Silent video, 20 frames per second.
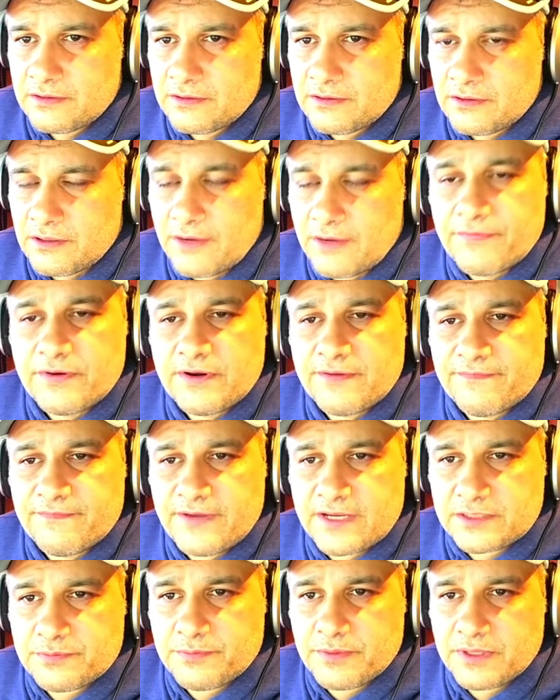of an
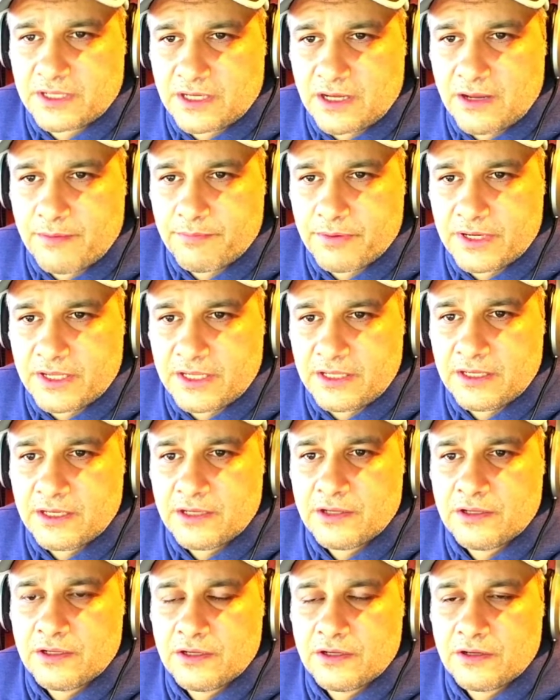investment company
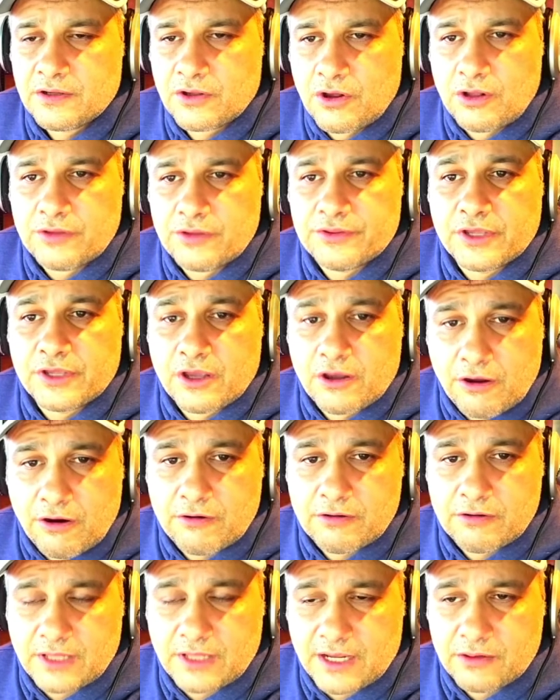called the
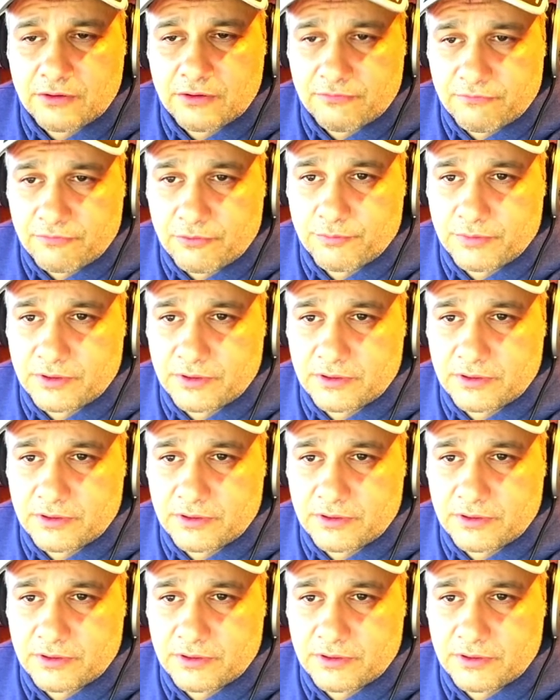Carlyle Group.